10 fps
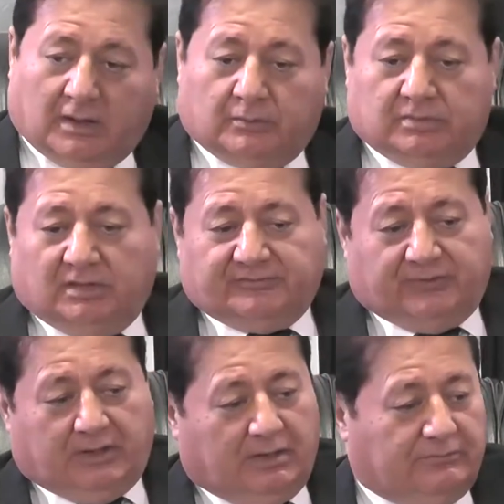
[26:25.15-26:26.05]
I would love
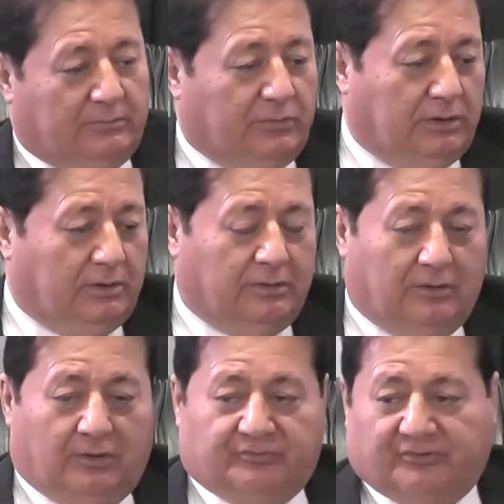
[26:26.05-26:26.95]
to have him here
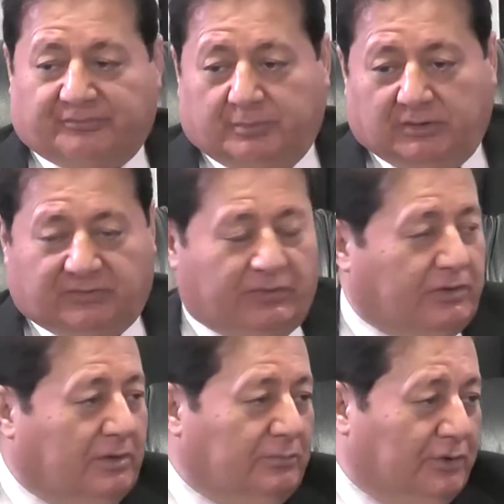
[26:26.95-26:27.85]
to speak to the
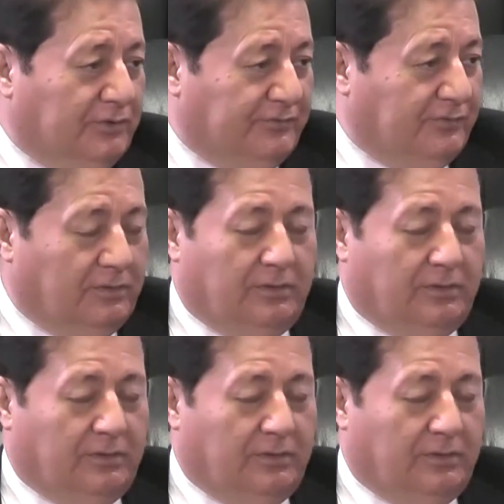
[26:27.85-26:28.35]
community.